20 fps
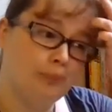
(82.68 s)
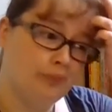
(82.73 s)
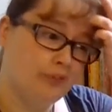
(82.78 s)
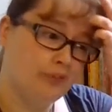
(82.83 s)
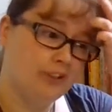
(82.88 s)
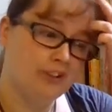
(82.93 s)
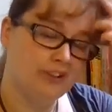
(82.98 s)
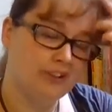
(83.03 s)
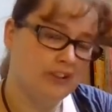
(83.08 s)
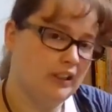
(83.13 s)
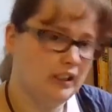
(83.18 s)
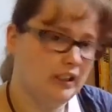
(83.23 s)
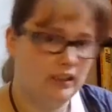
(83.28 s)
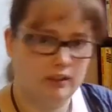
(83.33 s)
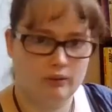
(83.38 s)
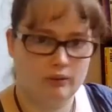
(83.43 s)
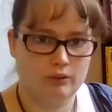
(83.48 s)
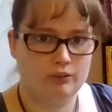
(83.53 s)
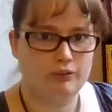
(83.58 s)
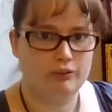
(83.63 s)
just needing
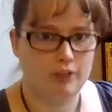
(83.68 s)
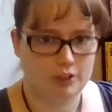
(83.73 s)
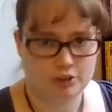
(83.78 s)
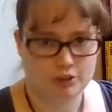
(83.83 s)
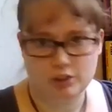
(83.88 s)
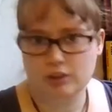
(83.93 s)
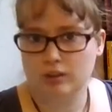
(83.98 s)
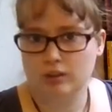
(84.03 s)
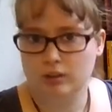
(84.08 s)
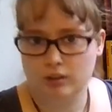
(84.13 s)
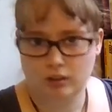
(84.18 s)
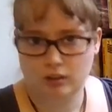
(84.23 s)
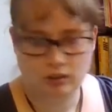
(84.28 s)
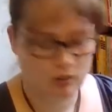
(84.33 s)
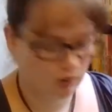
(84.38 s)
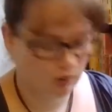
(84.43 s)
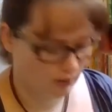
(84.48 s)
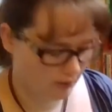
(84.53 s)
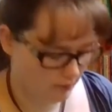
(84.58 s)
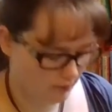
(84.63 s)
the refresher on the